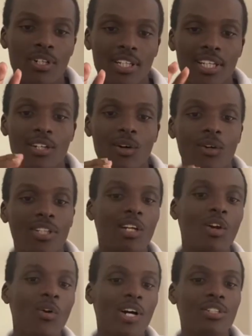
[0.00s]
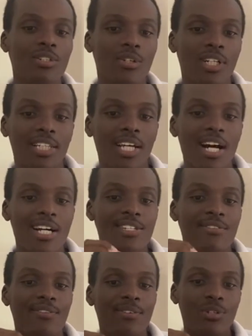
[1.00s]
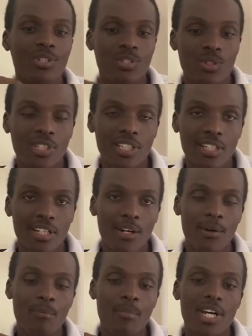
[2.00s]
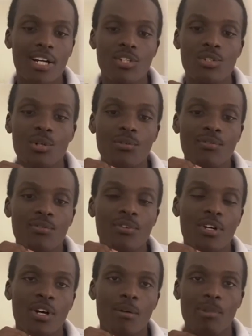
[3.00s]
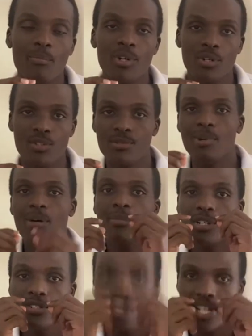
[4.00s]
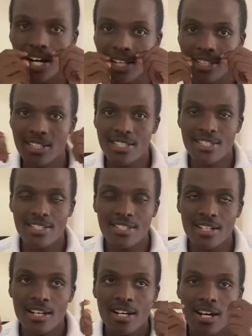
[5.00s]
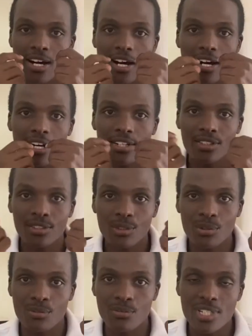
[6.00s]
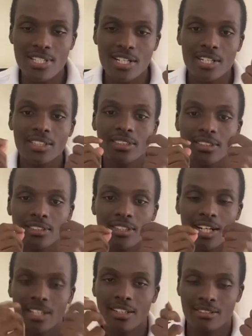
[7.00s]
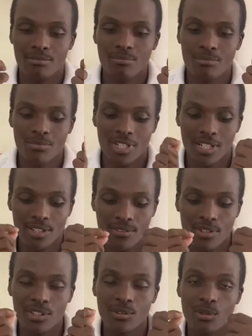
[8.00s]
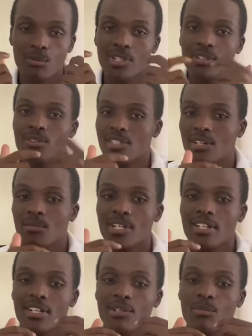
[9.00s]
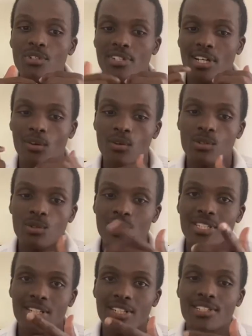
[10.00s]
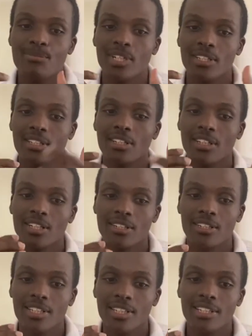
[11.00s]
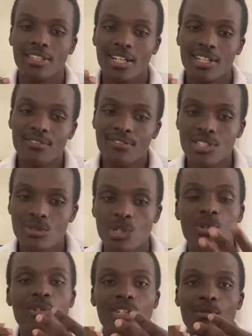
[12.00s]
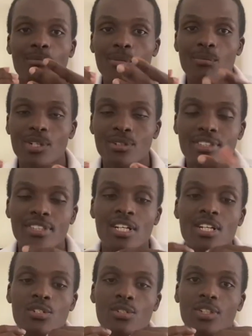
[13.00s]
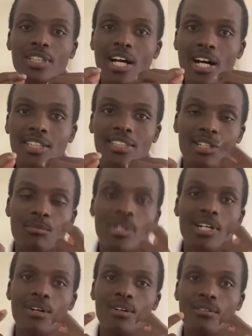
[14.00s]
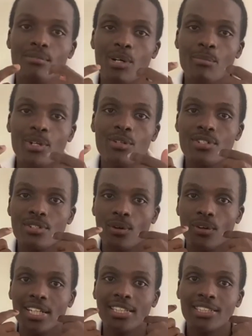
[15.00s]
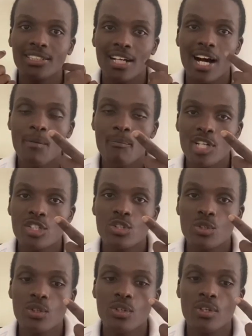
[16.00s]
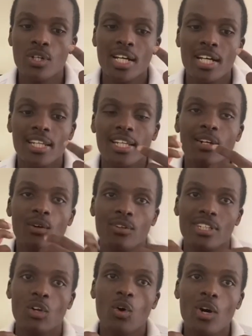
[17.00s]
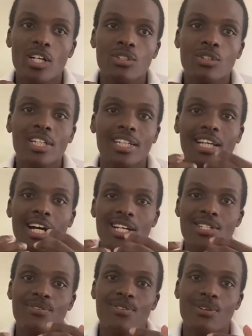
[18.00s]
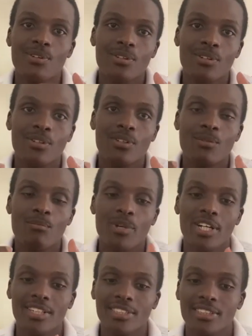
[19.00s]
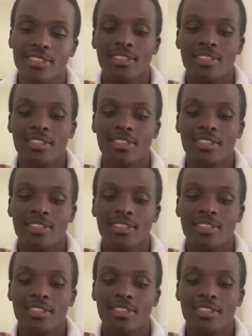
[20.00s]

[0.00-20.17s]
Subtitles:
Then on the lower jaw, it has 4 shorter pairs of barbels. Barbels are these sort of whiskers. If you have compared to some other animals, they are called whiskers, but in catfish we call them barbels. So it has a pair of barbels on its upper jaw, Then on the lower jaw, it has 4 pairs.